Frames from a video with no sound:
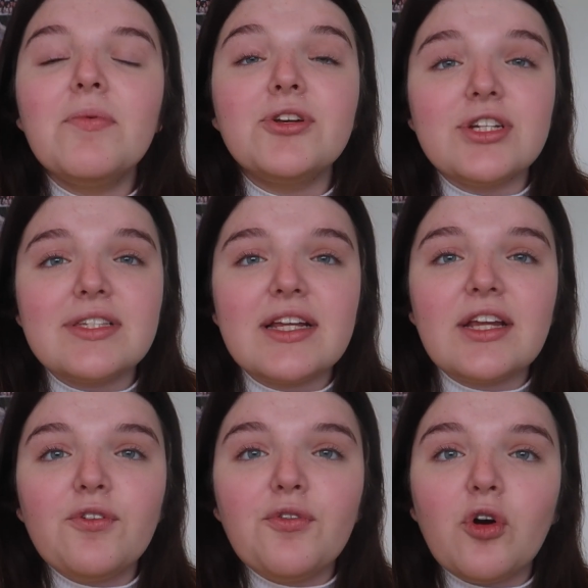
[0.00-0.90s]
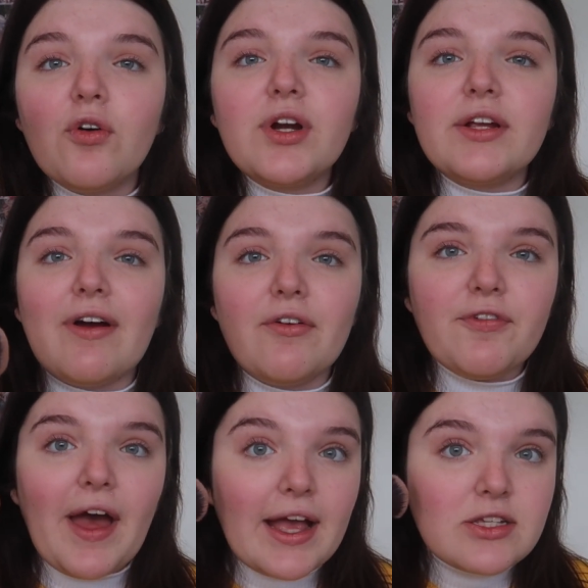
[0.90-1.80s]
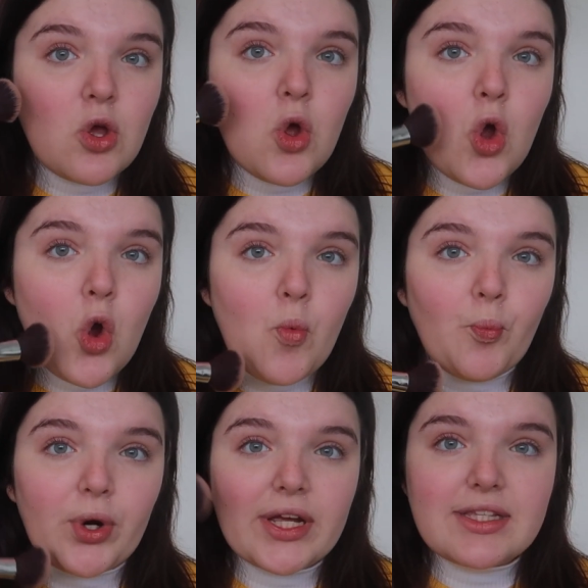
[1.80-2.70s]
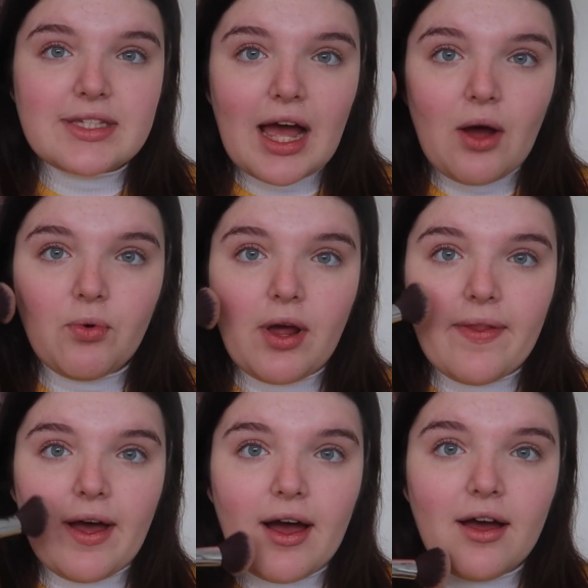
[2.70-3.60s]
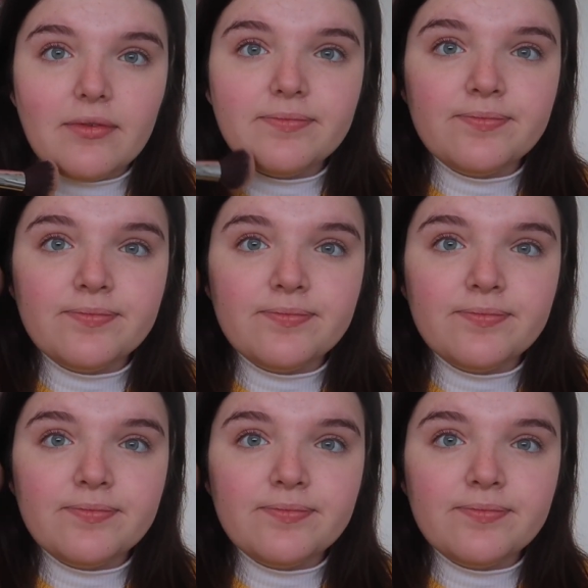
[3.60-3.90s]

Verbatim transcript: but she said if you've got a really round face, bring it down like that.